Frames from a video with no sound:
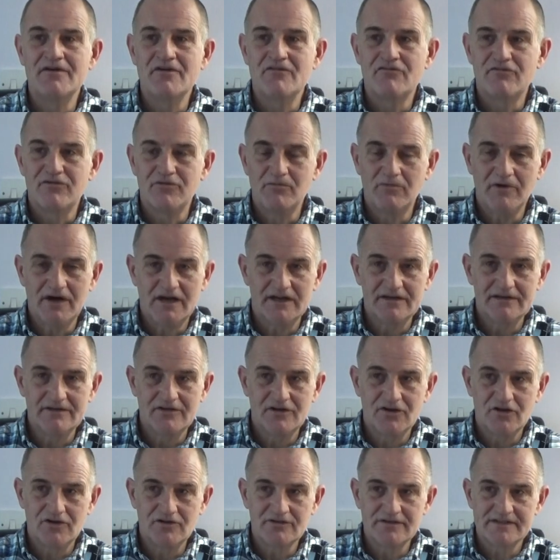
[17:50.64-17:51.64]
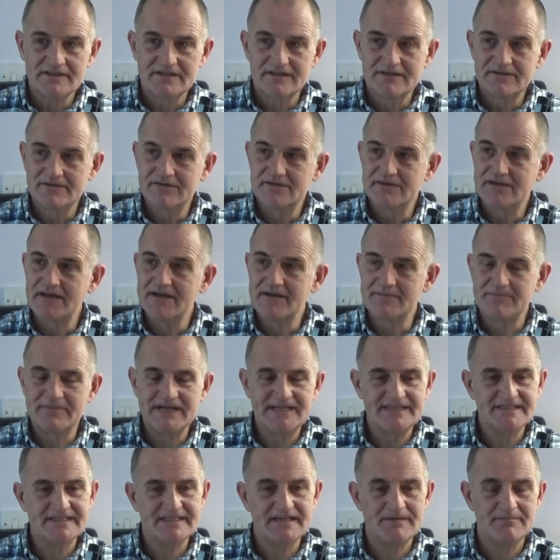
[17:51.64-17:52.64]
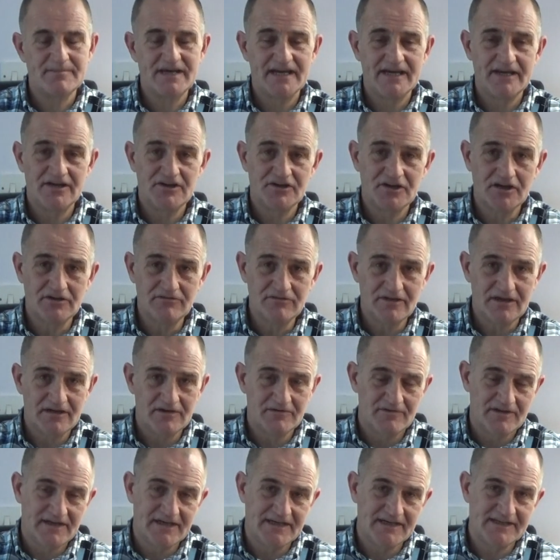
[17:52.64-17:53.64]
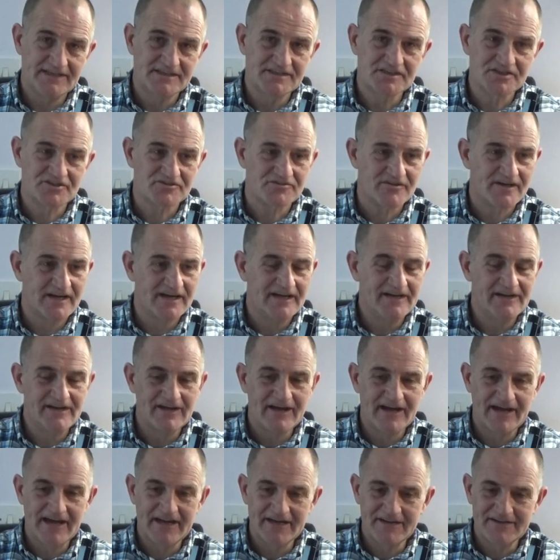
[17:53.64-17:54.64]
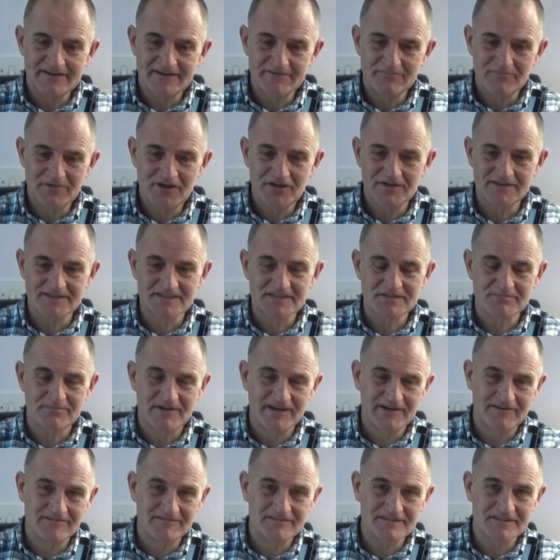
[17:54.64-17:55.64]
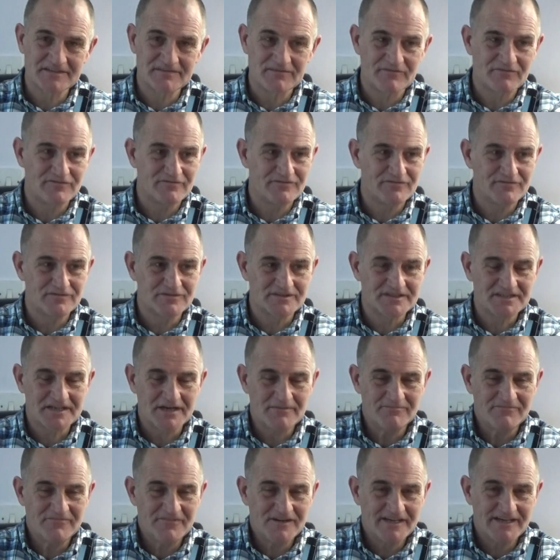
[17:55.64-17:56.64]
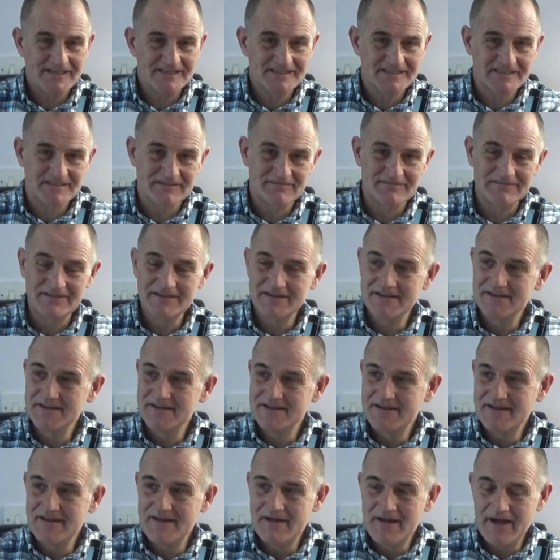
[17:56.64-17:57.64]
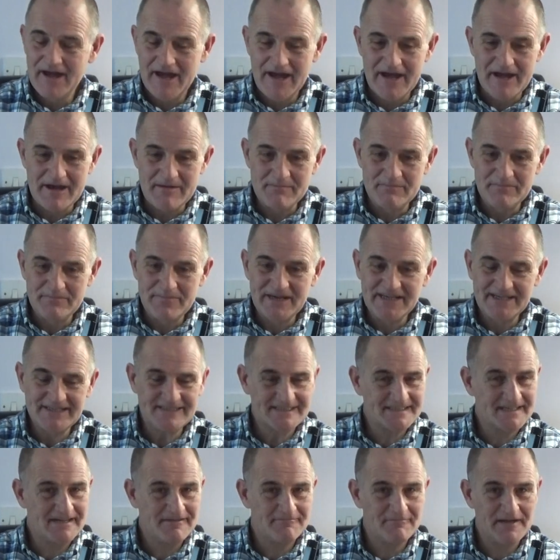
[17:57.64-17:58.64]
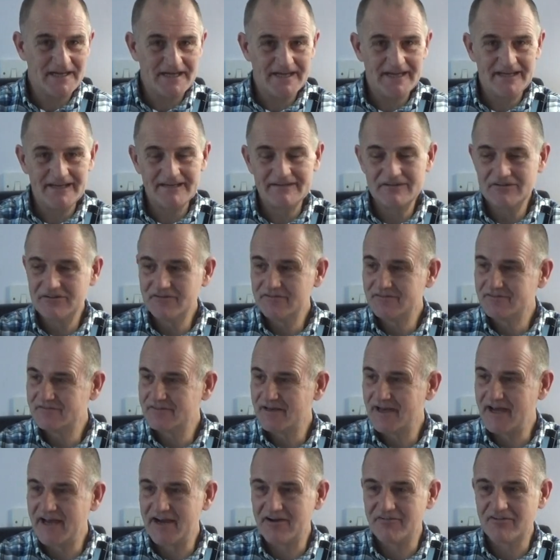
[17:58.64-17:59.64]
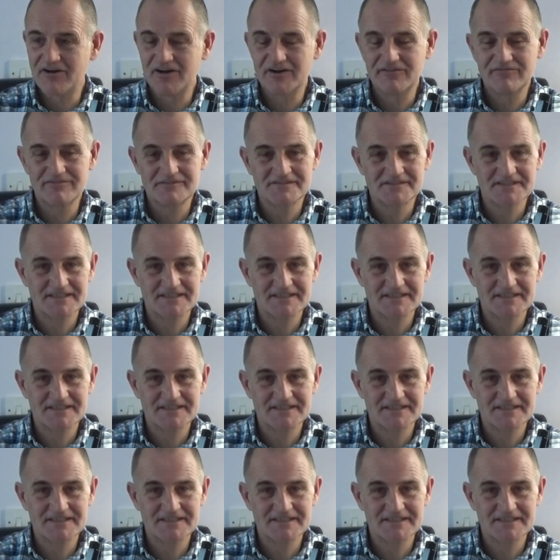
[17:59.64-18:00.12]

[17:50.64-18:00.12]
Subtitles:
For one, on a PCP, you don't know the history, and in my experience, for some reason, PCP air rifles